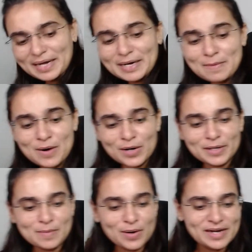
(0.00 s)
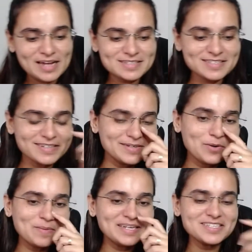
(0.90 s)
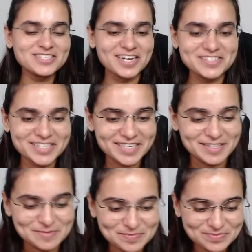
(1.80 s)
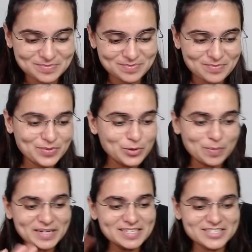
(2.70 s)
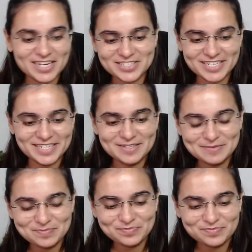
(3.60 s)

Come on, answer. Nobody is judging. Nobody is judging.